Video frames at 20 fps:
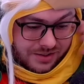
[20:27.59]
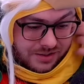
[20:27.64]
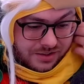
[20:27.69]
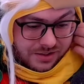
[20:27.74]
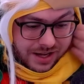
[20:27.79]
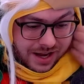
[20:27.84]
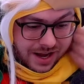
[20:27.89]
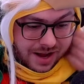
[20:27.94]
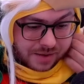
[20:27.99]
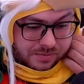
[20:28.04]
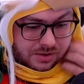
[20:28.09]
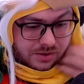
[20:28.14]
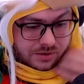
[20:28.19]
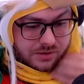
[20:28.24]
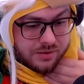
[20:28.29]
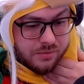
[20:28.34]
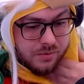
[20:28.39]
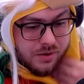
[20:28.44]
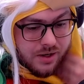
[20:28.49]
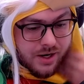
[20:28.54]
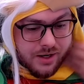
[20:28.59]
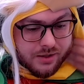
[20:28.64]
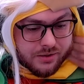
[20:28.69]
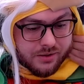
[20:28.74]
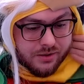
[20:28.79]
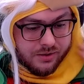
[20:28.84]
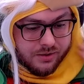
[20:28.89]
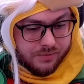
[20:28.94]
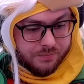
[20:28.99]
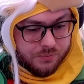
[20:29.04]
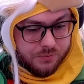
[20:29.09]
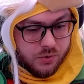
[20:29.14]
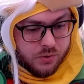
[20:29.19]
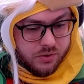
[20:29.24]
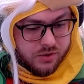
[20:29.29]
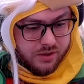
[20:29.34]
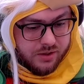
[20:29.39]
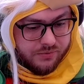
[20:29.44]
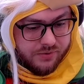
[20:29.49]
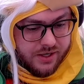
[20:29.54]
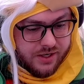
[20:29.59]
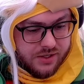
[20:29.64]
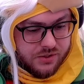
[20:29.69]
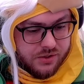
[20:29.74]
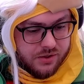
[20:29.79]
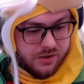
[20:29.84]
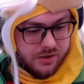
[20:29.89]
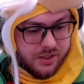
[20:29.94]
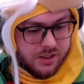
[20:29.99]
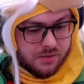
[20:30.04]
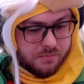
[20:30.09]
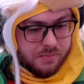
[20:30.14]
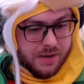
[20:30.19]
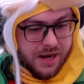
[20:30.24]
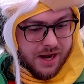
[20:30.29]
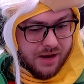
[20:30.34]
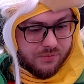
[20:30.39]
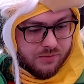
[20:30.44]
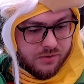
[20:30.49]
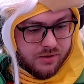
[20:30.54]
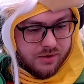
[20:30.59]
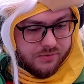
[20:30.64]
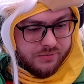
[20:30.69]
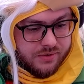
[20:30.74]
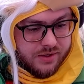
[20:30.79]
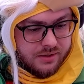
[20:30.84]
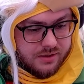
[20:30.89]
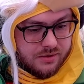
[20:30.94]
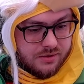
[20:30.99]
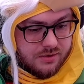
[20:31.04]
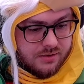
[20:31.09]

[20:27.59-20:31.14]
Absolutely wild. Usually a fast jury is bad for the defense,